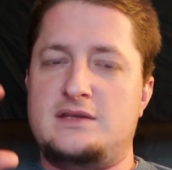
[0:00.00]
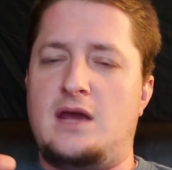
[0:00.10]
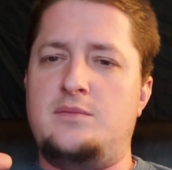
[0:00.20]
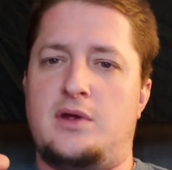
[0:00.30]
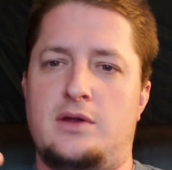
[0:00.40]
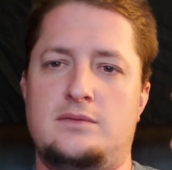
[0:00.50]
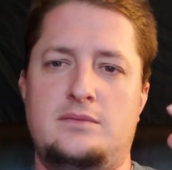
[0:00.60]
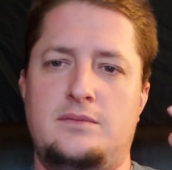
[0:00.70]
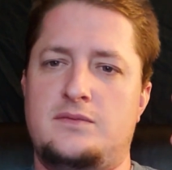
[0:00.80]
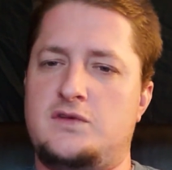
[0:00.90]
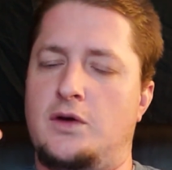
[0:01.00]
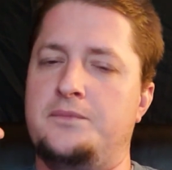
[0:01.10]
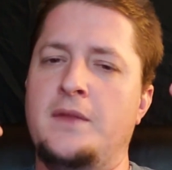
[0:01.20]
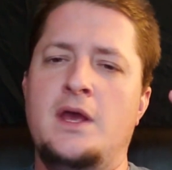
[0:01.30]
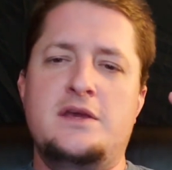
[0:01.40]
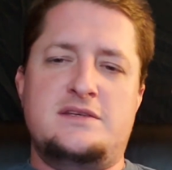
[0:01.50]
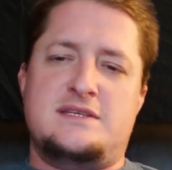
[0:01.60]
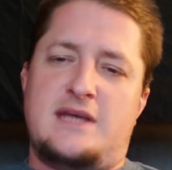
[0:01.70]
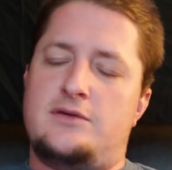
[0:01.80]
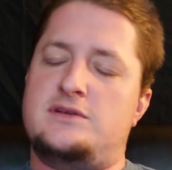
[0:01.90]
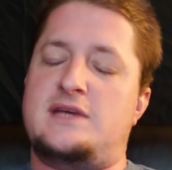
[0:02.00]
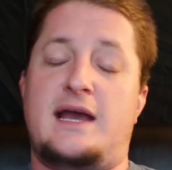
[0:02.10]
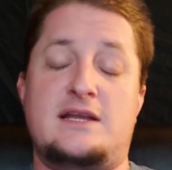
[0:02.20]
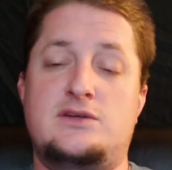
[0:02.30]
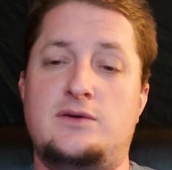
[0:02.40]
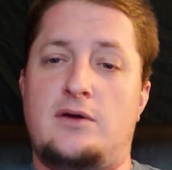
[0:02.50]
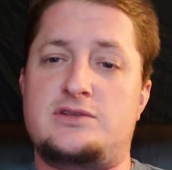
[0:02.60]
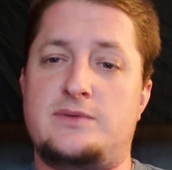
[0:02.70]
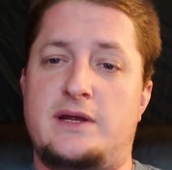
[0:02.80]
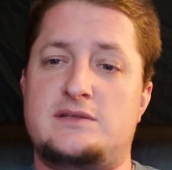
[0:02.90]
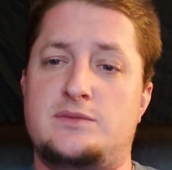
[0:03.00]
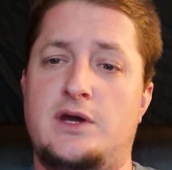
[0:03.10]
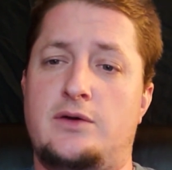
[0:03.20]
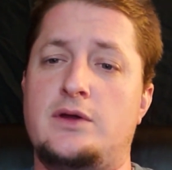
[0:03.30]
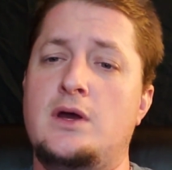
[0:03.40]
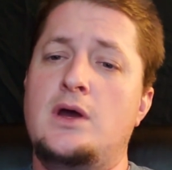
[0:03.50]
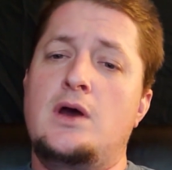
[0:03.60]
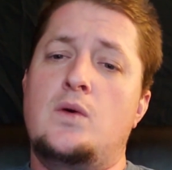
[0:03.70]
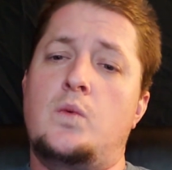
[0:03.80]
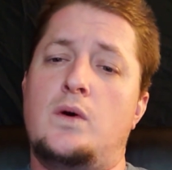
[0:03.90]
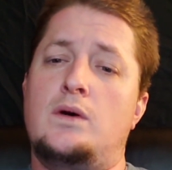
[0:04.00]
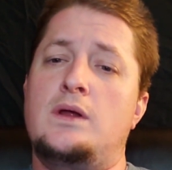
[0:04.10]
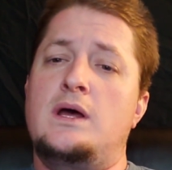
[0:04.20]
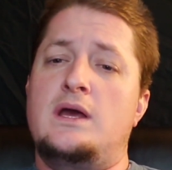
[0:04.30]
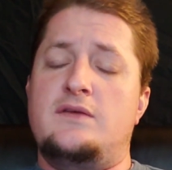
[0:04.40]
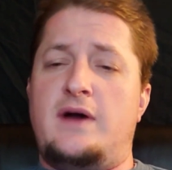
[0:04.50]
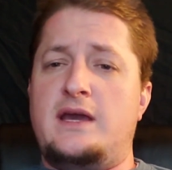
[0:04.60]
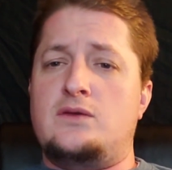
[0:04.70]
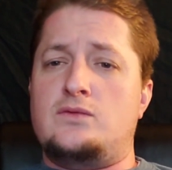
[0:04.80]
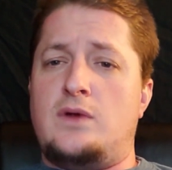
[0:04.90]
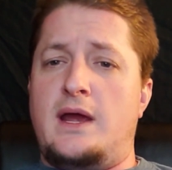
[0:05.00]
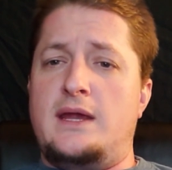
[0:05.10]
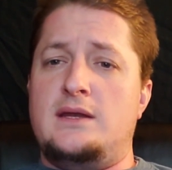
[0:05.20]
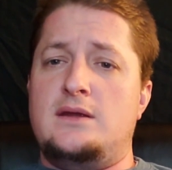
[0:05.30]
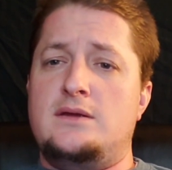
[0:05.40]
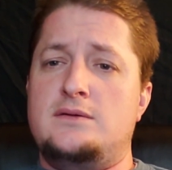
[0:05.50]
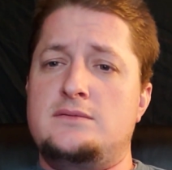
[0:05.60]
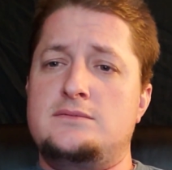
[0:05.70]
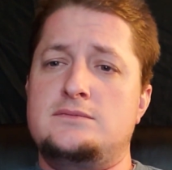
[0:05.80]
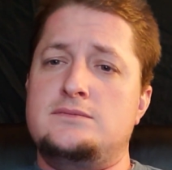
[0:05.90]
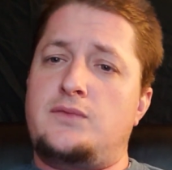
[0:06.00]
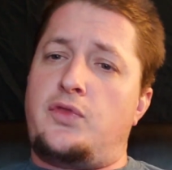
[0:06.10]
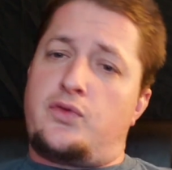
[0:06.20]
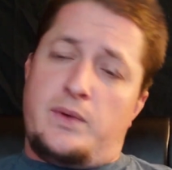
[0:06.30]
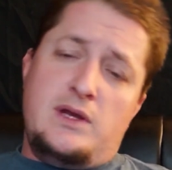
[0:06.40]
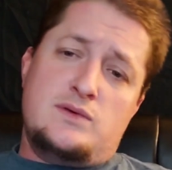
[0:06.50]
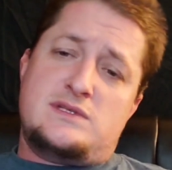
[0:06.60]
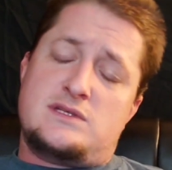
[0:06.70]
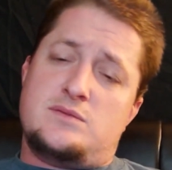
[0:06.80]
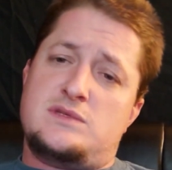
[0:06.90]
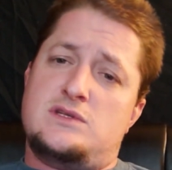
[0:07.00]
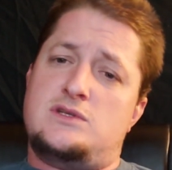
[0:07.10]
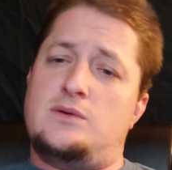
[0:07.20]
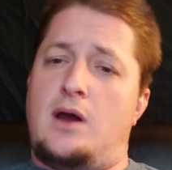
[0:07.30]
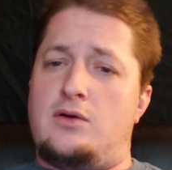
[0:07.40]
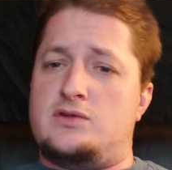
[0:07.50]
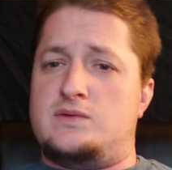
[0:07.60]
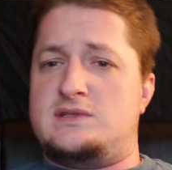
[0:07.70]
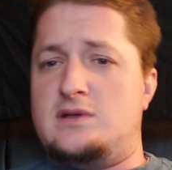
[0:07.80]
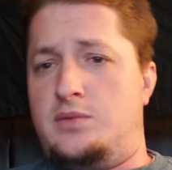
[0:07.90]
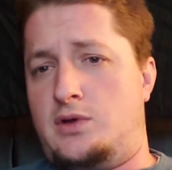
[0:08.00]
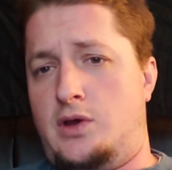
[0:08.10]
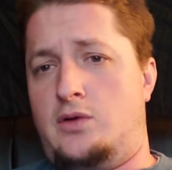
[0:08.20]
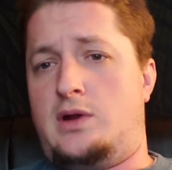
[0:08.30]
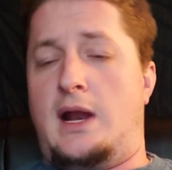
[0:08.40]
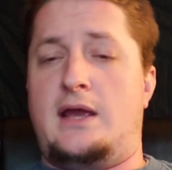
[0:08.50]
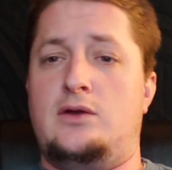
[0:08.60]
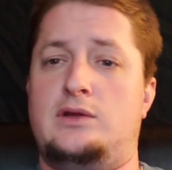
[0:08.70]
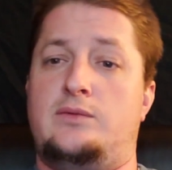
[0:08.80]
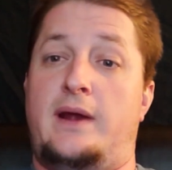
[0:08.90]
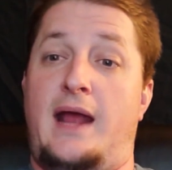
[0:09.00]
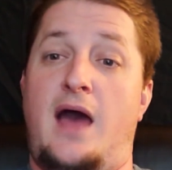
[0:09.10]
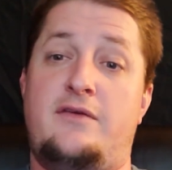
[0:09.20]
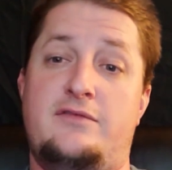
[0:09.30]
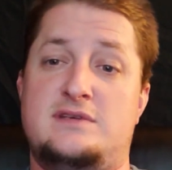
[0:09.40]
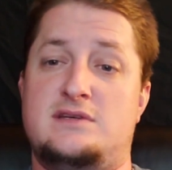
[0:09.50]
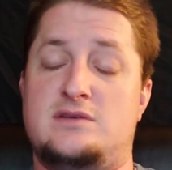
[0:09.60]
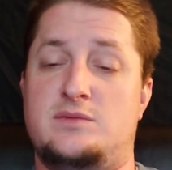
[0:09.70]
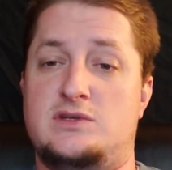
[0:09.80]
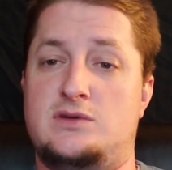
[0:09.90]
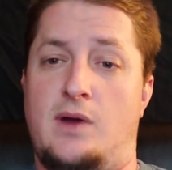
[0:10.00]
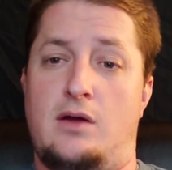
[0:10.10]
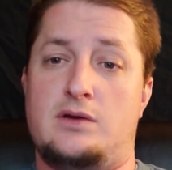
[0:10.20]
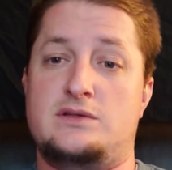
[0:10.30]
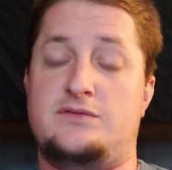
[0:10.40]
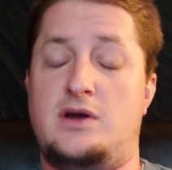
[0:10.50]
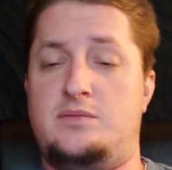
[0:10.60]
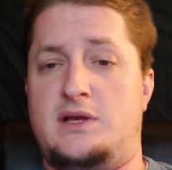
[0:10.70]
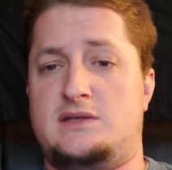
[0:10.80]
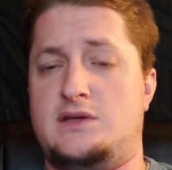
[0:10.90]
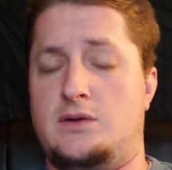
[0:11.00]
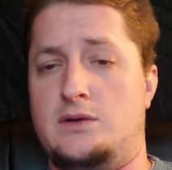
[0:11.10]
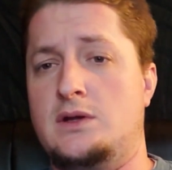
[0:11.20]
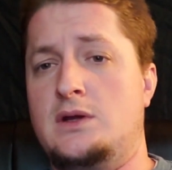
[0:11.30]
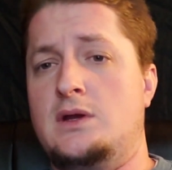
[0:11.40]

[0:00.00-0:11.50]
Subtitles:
period. So you sit down and you say, I got 2 hours to write some code. Well, if I can write 3 new systems in 2 hours with simple code, and I can only write half of a system in 2 hours of complex code,